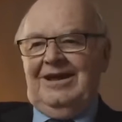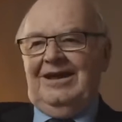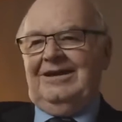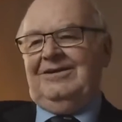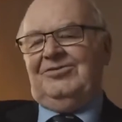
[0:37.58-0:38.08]

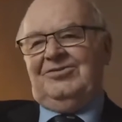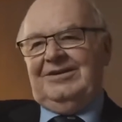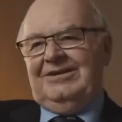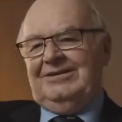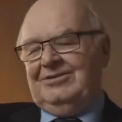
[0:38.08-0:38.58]
I
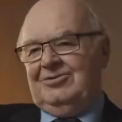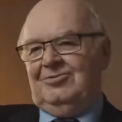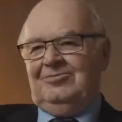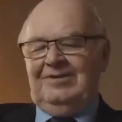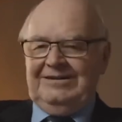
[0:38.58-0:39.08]
see
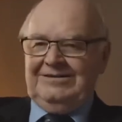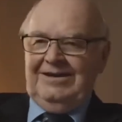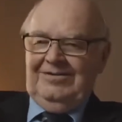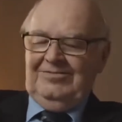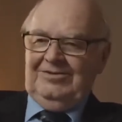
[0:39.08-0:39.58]

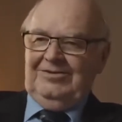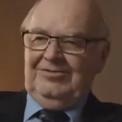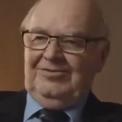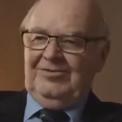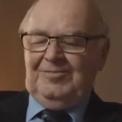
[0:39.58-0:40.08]
great
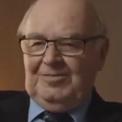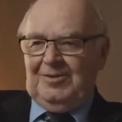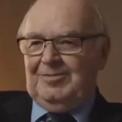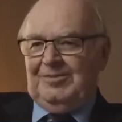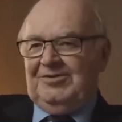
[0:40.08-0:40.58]
evidence of
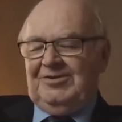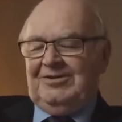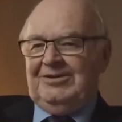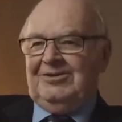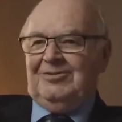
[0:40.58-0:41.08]

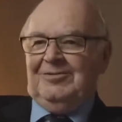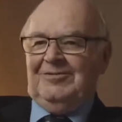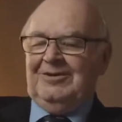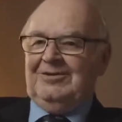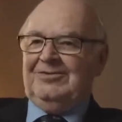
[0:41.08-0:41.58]
purpose in the
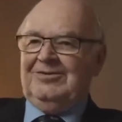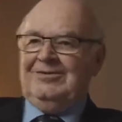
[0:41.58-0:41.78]
universe.